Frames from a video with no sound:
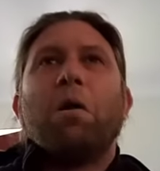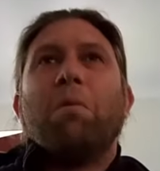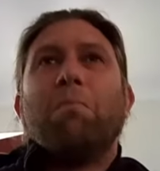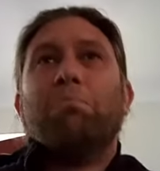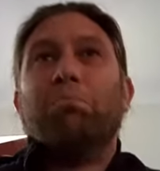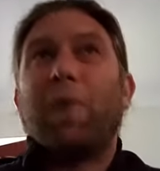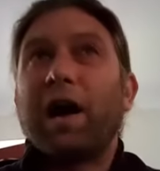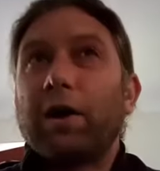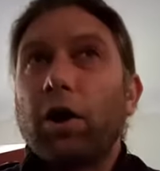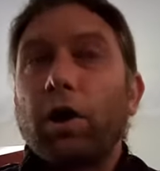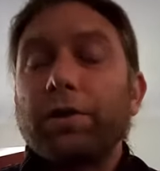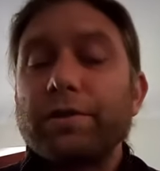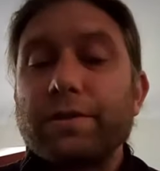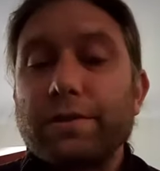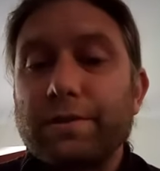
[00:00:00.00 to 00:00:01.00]
My
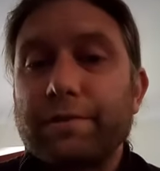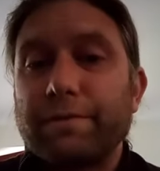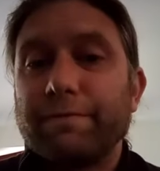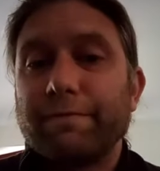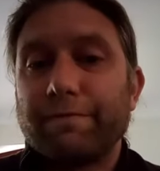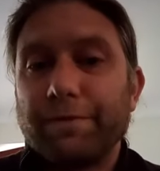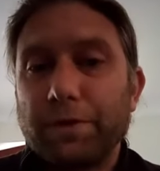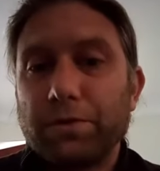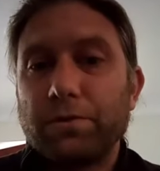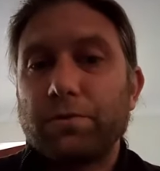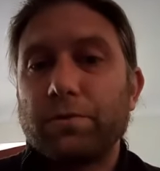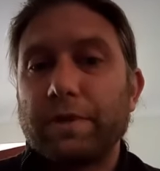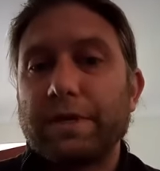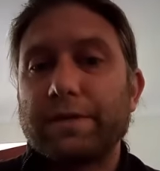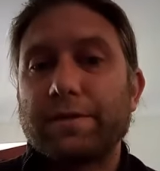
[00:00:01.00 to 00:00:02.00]
honest
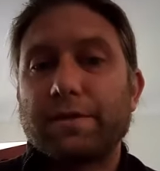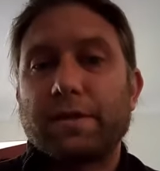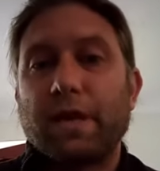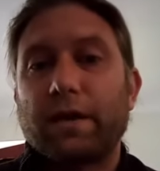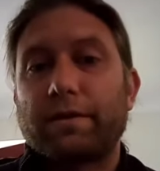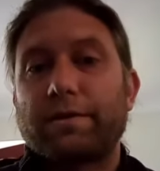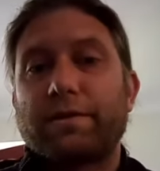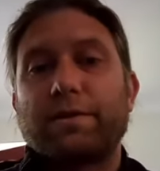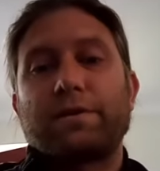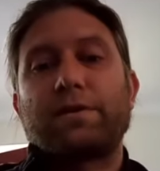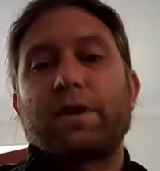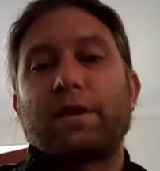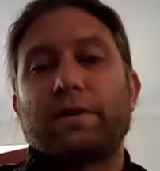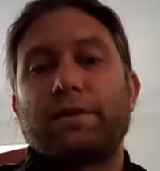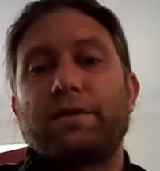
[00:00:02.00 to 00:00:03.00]
view is that
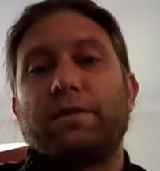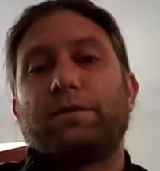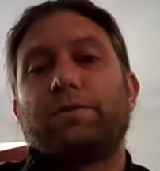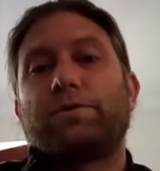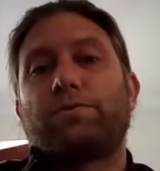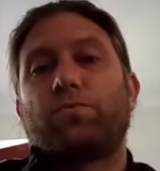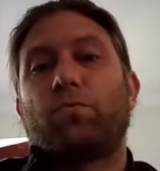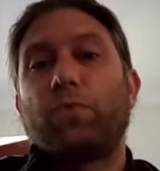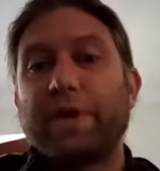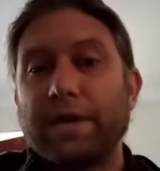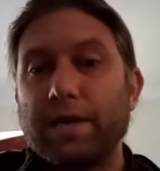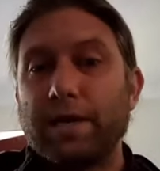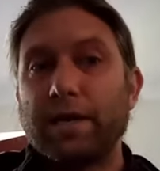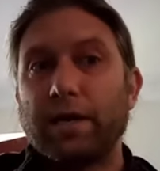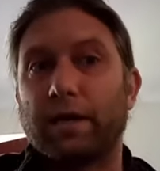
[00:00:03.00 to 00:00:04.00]
society, as
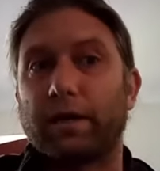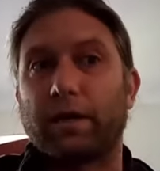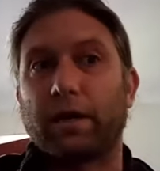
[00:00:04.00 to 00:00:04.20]
we